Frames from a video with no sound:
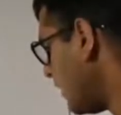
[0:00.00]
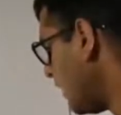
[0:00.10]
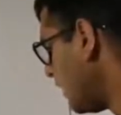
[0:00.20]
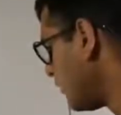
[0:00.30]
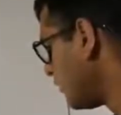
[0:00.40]

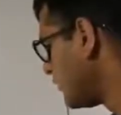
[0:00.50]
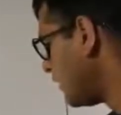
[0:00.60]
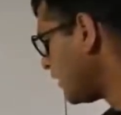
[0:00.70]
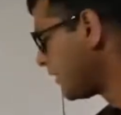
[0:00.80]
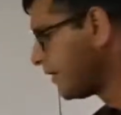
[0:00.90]
end of
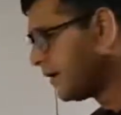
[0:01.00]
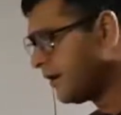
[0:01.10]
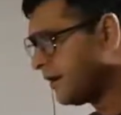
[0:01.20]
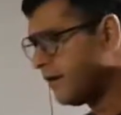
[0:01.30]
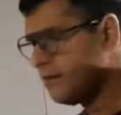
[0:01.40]
tRNA
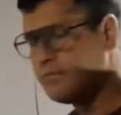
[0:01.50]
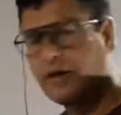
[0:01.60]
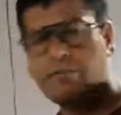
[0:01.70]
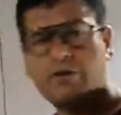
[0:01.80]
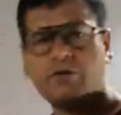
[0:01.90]

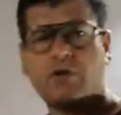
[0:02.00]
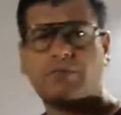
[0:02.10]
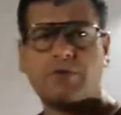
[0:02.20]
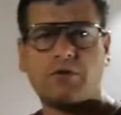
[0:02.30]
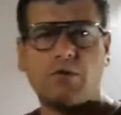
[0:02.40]
by means
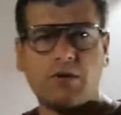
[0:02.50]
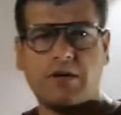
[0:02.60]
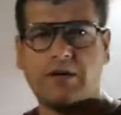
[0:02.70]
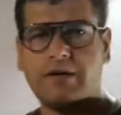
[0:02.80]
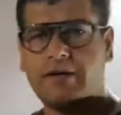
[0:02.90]
of the
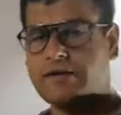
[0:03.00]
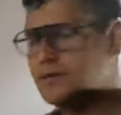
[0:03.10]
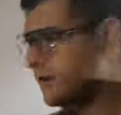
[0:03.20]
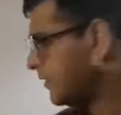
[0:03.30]
covalent linkage.